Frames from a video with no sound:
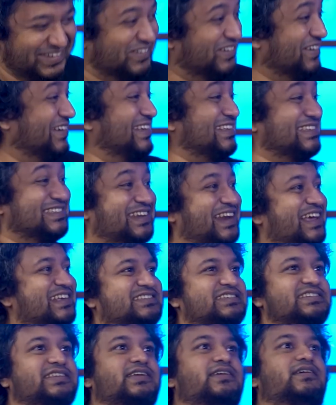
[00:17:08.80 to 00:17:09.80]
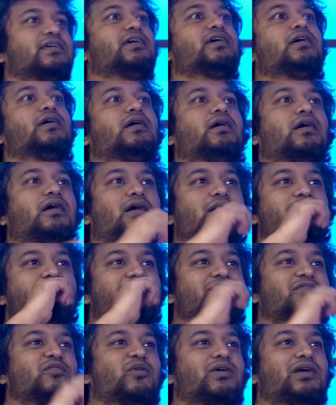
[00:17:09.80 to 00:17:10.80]
You're just stress eating. Oh, I'm
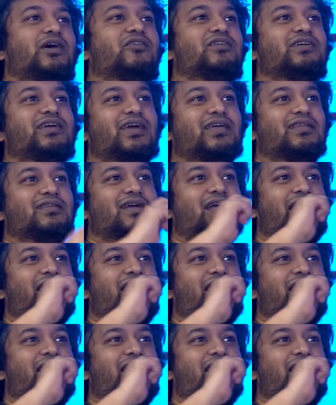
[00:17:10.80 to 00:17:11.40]
never going out again.